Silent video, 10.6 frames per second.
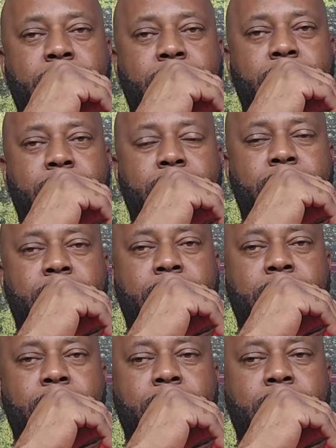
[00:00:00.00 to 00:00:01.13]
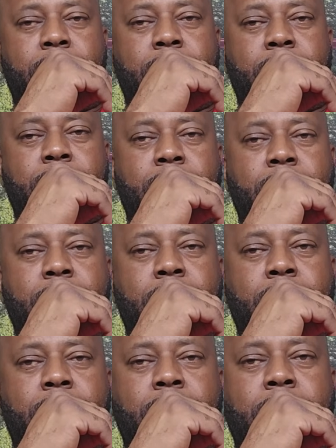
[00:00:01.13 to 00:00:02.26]

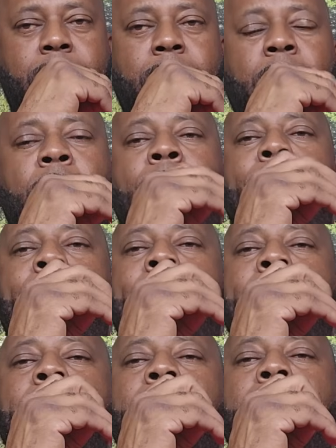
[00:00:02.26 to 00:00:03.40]
(no one is talking)